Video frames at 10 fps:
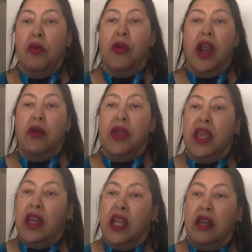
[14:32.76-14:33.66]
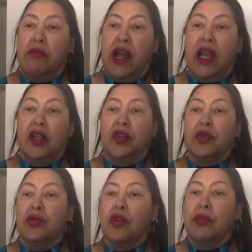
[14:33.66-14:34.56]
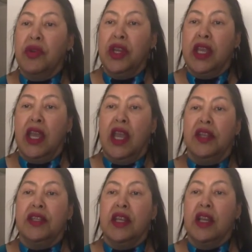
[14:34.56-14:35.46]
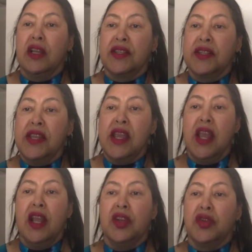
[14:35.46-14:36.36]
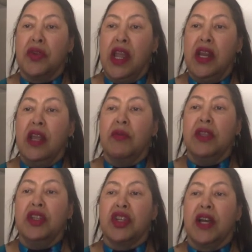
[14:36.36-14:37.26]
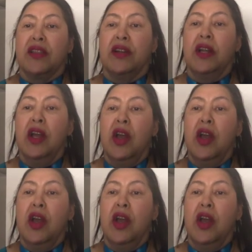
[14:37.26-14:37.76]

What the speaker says: where we can get back to communicating, seeing, trading with each other,